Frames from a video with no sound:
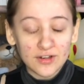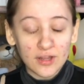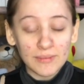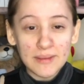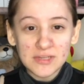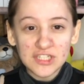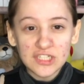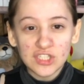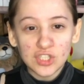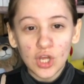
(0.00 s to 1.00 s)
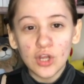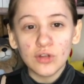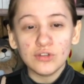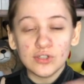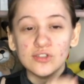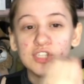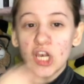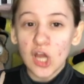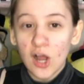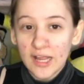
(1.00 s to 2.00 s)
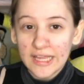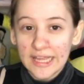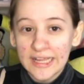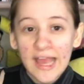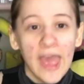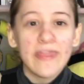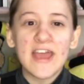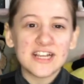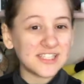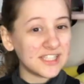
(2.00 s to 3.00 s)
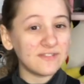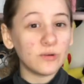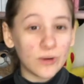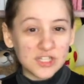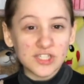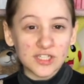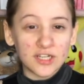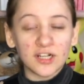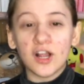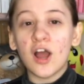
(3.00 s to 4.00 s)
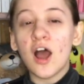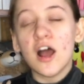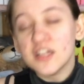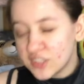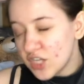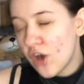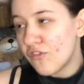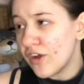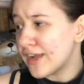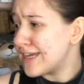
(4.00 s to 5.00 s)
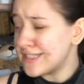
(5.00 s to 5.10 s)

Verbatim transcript: like, maybe she's so used to lying that she's even questioning herself, like,